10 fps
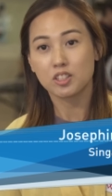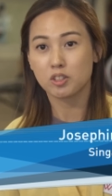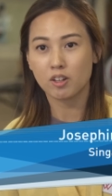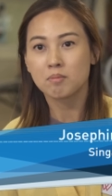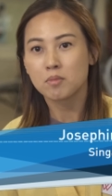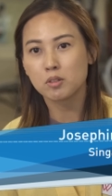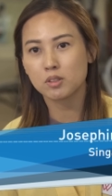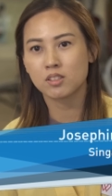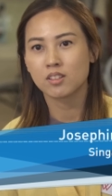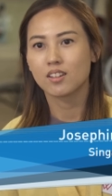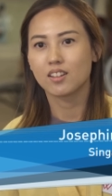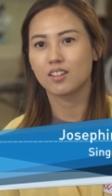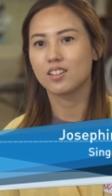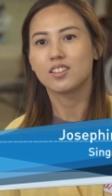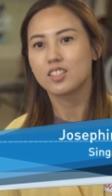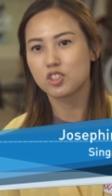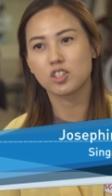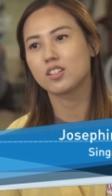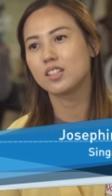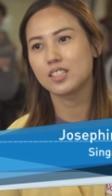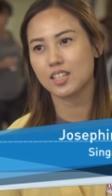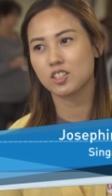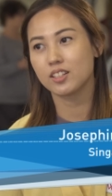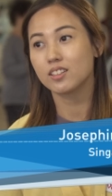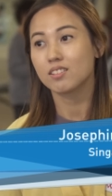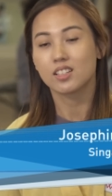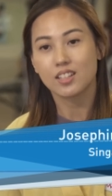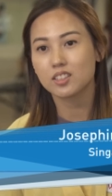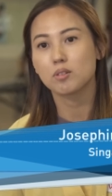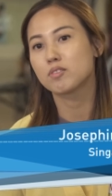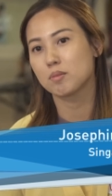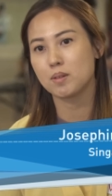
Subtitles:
enjoy most in this journey is actually connecting with the